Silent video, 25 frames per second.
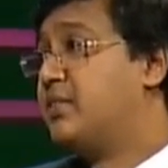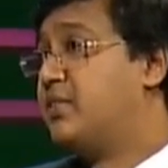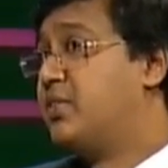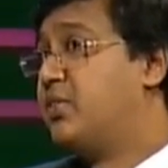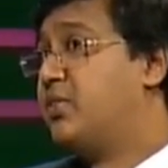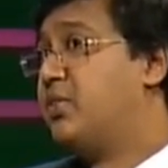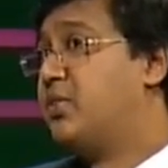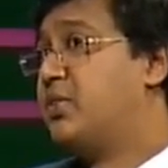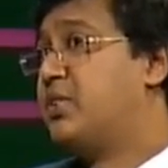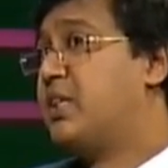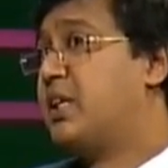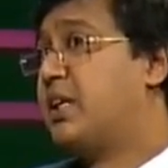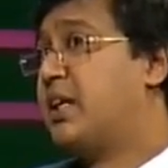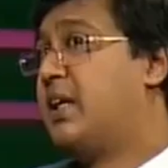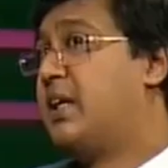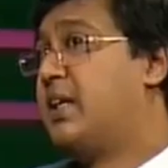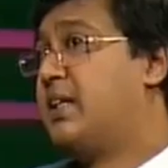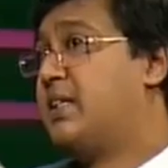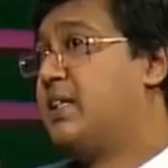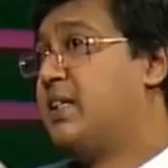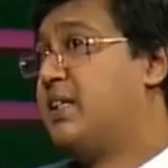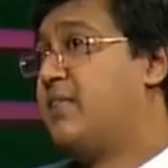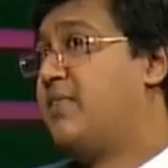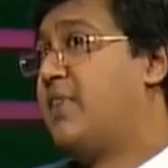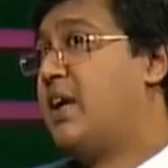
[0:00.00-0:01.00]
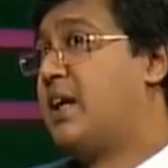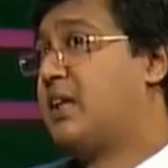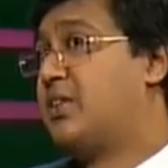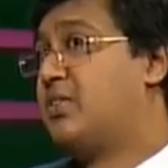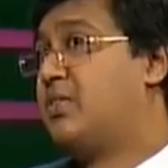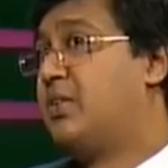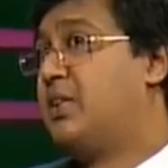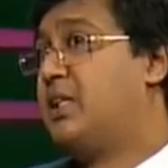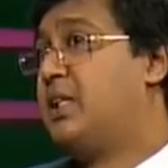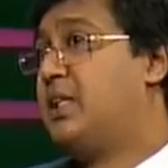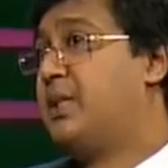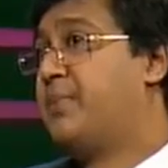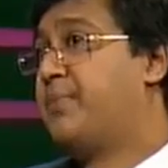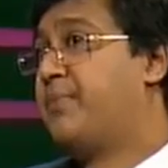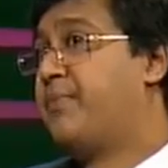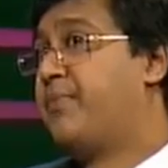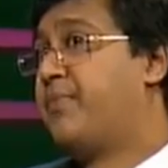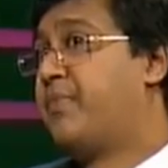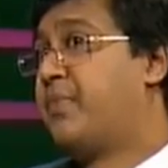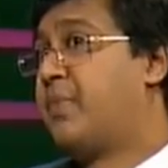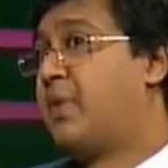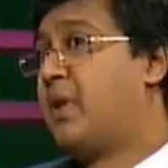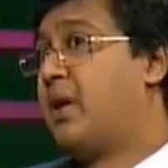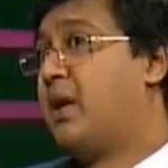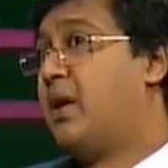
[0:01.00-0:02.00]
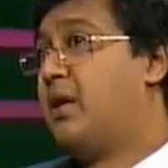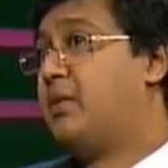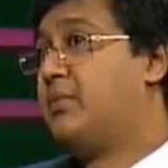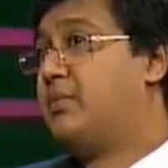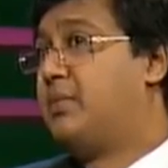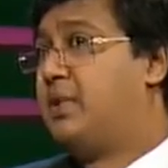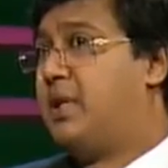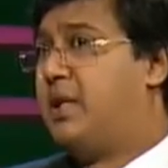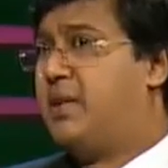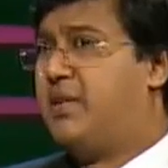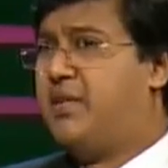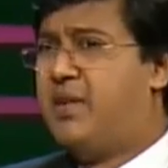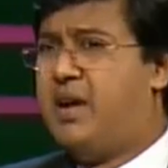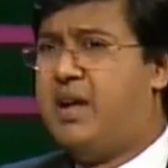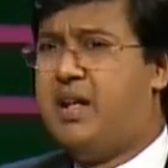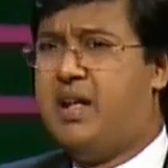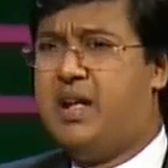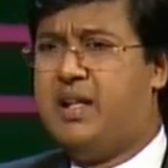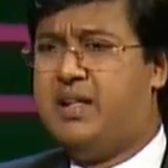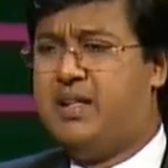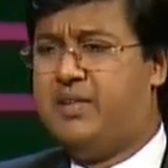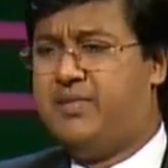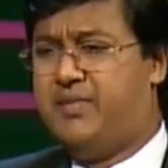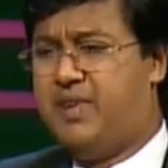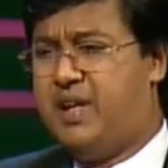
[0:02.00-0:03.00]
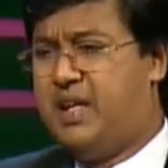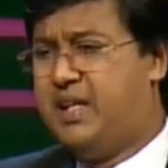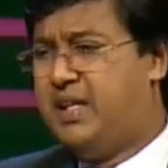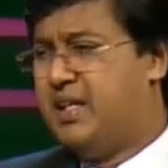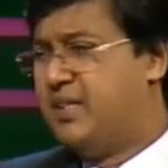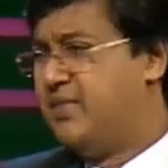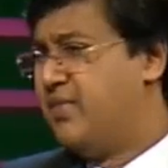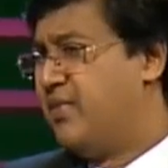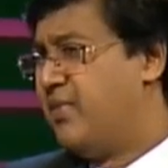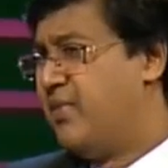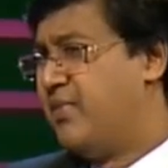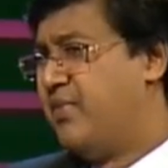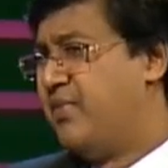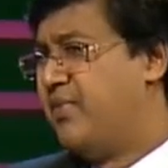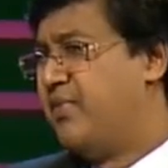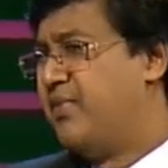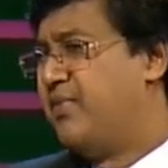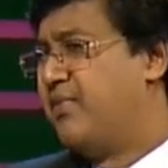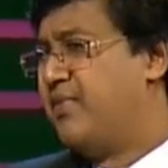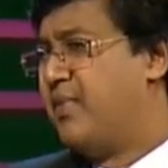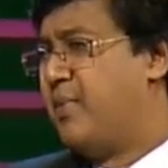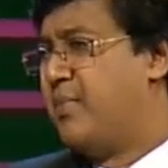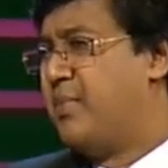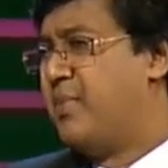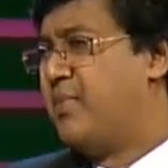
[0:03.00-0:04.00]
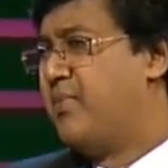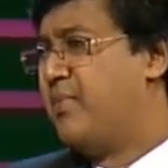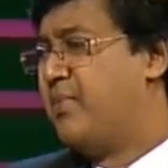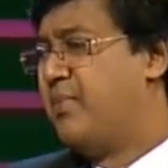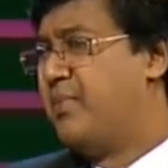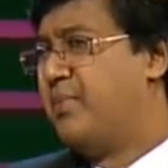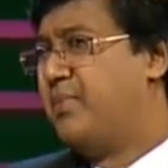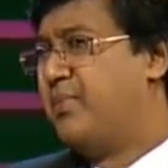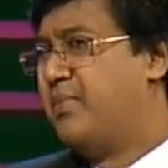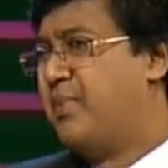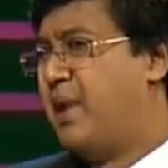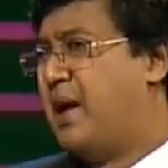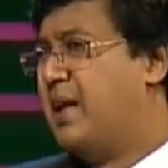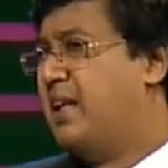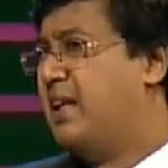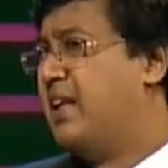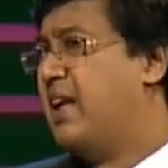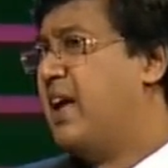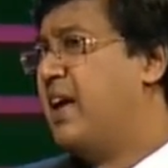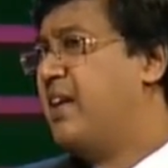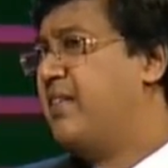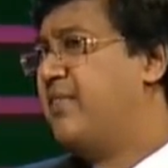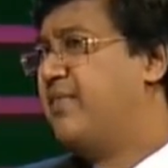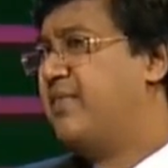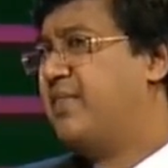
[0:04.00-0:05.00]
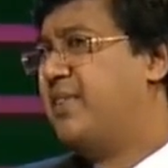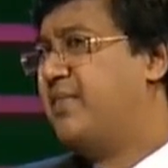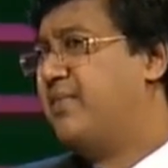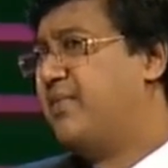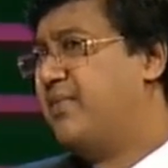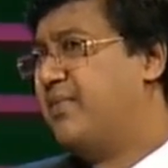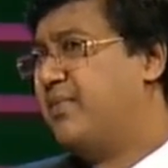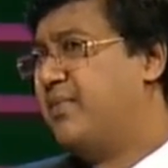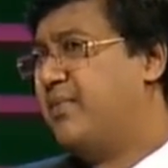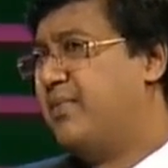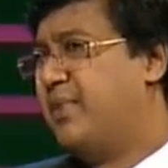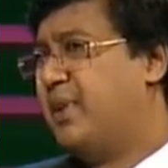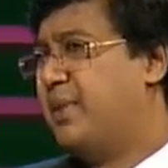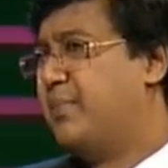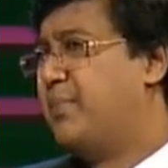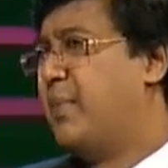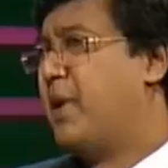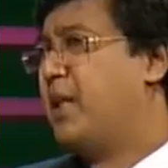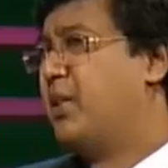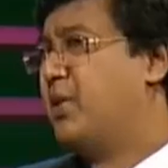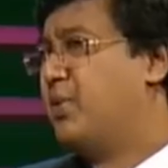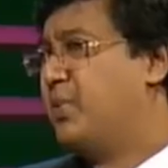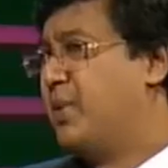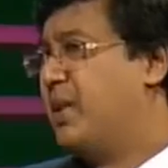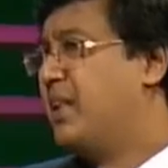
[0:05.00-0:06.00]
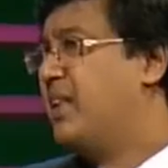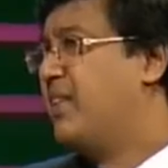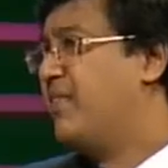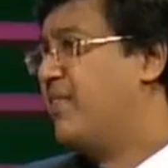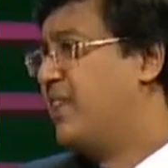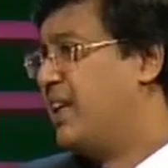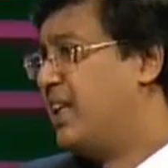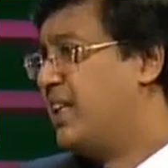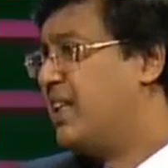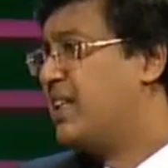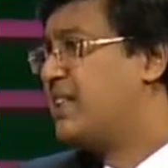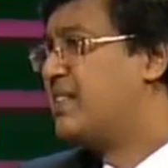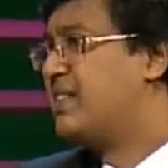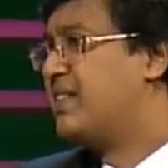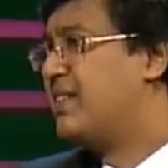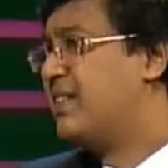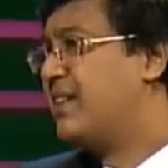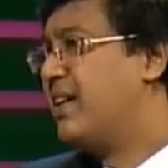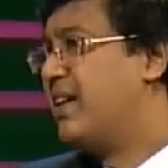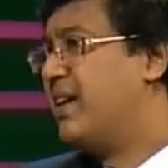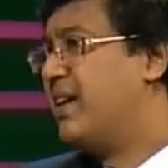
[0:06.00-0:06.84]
So those are cases where actually, then I think various from wildlife, the Bilpat, and the various